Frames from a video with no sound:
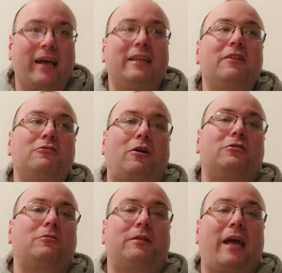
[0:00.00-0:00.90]
I think there's
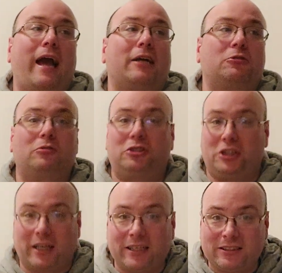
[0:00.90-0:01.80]
also an actual
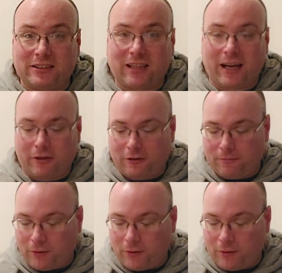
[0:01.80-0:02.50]
chicken slider,